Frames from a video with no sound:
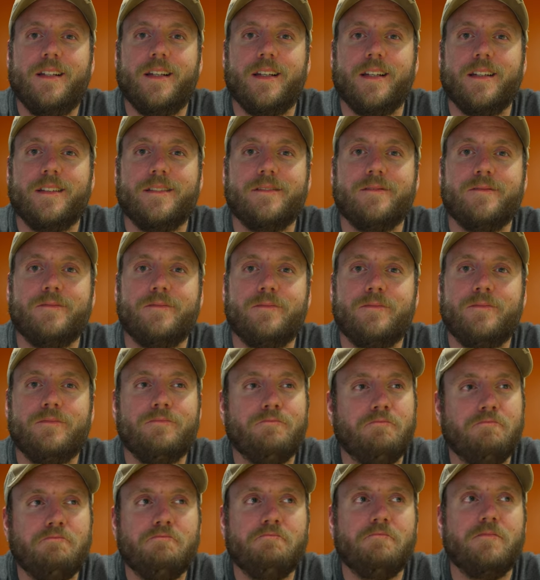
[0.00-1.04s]
and
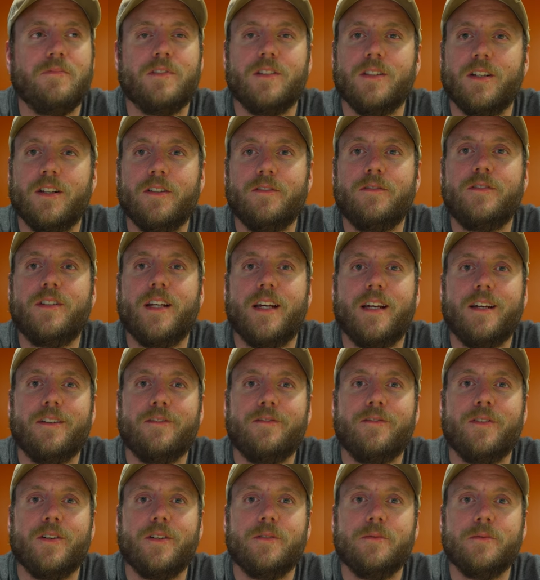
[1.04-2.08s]
love to
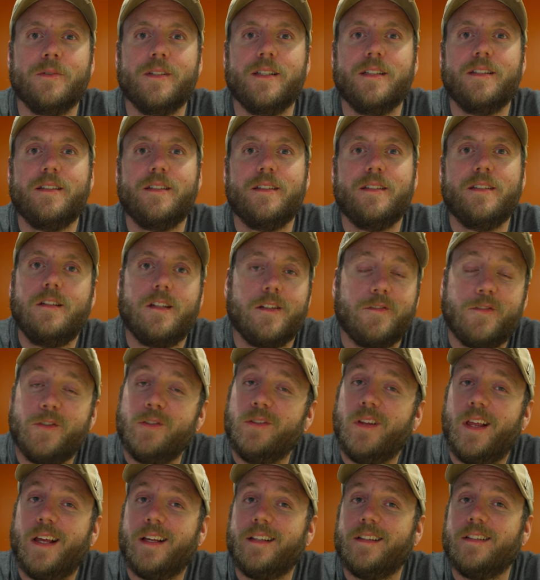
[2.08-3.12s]
have fun with. If
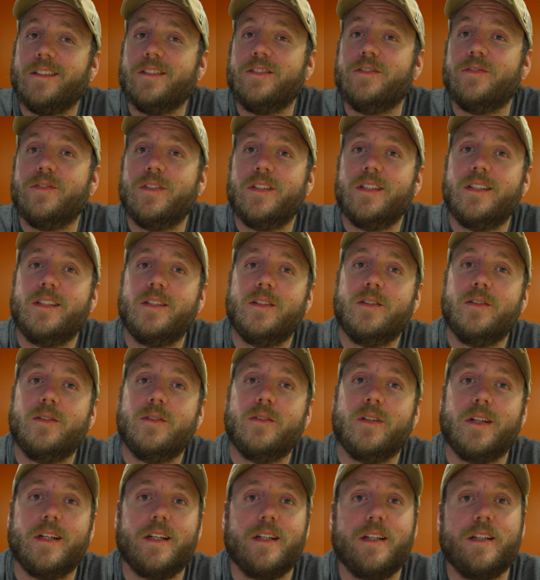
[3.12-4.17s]
you like this
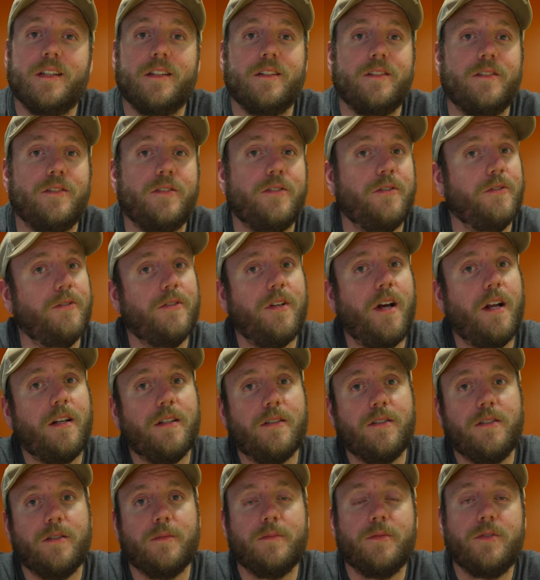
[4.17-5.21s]
video and you're not
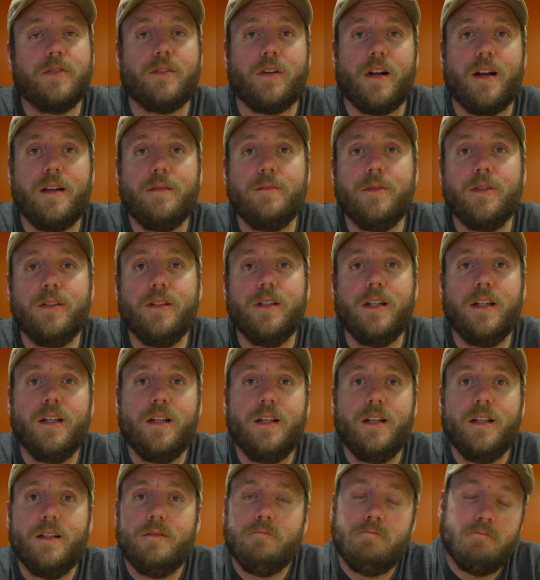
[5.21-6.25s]
a subscriber,
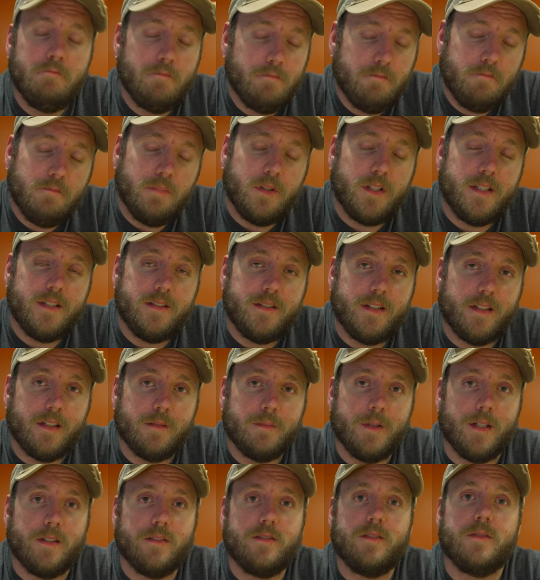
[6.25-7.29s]
please think
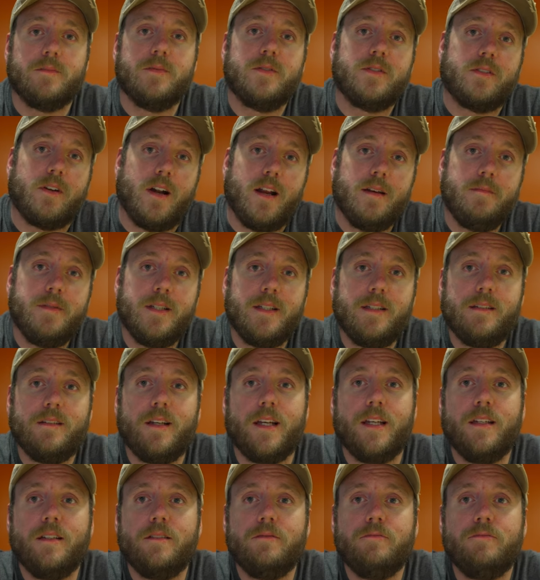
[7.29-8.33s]
about
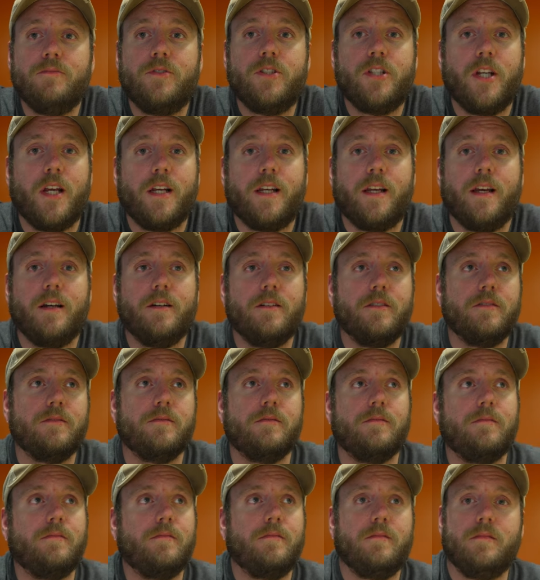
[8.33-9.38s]
subscribing and check
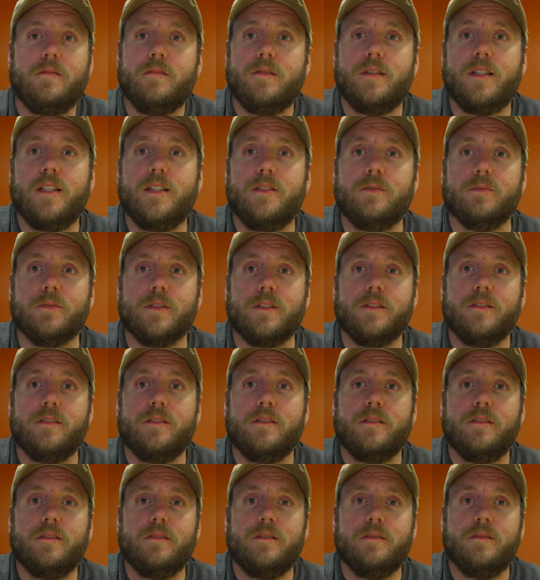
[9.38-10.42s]
out these ones.
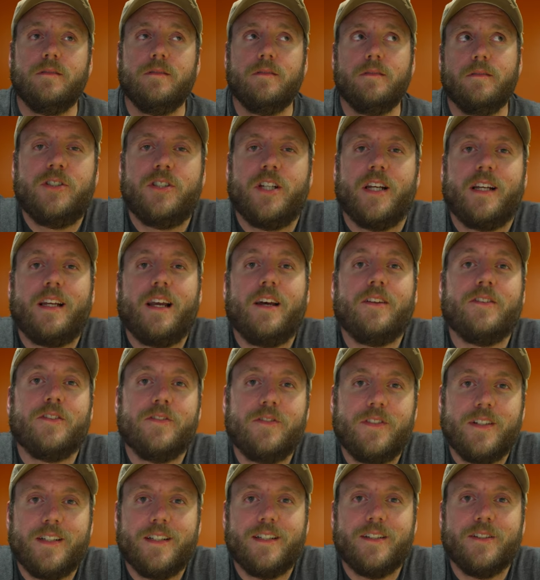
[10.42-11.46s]
check out
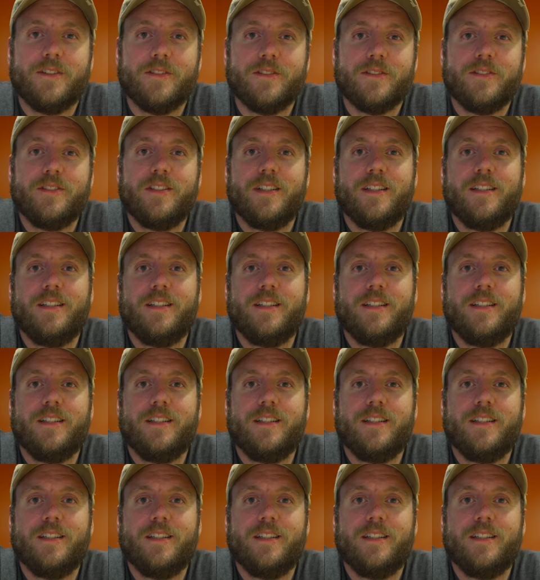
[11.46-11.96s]
the videos,